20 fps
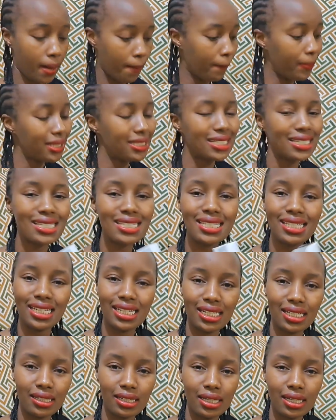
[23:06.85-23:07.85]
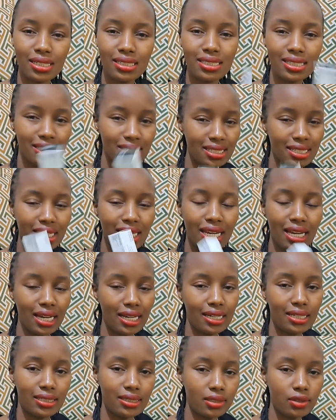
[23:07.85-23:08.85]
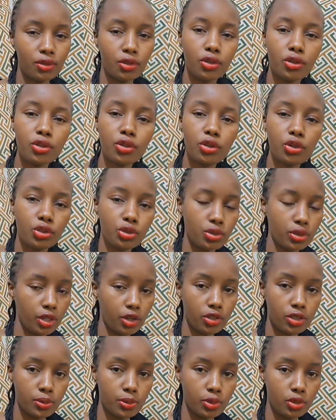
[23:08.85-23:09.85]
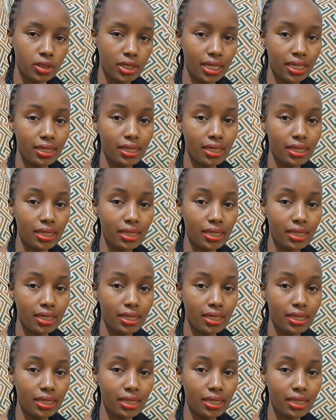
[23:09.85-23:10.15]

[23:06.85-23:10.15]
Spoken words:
But just see go to the hospital